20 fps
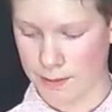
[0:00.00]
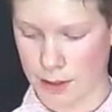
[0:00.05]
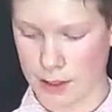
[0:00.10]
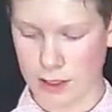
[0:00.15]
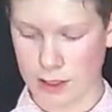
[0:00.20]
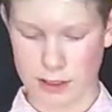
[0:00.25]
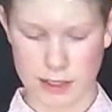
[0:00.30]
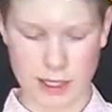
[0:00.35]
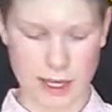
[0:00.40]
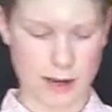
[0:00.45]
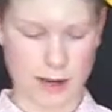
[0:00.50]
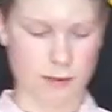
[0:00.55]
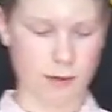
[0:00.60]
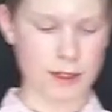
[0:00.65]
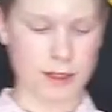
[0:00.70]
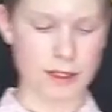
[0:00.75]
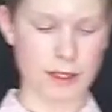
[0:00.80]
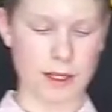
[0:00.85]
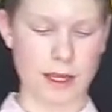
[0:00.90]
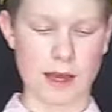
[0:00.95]
going to take,
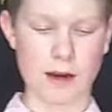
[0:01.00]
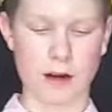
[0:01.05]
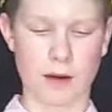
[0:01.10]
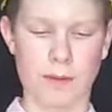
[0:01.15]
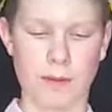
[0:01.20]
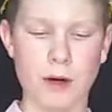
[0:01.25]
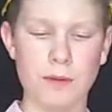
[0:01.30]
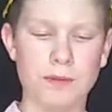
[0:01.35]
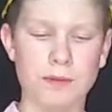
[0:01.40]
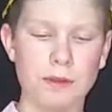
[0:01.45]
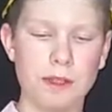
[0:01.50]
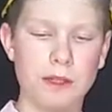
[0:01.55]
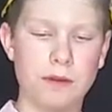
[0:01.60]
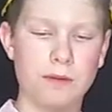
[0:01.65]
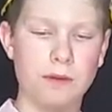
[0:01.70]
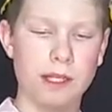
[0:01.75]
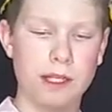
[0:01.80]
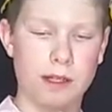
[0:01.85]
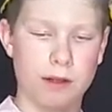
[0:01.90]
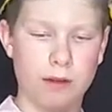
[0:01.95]
once again, our purple
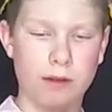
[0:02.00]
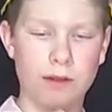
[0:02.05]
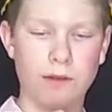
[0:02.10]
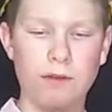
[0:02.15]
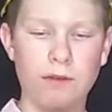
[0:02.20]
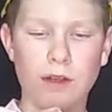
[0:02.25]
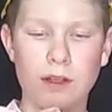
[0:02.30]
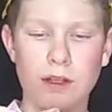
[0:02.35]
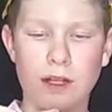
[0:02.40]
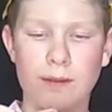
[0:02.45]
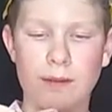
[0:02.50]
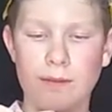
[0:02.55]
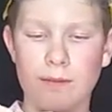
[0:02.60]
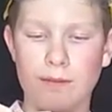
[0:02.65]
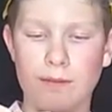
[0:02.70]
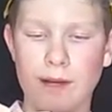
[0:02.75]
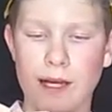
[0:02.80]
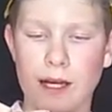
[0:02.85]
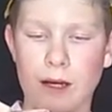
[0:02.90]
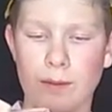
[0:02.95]
liquid and only fill it up
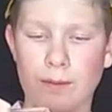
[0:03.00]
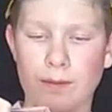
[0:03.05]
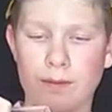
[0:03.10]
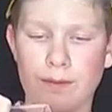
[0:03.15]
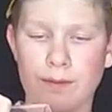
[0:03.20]
about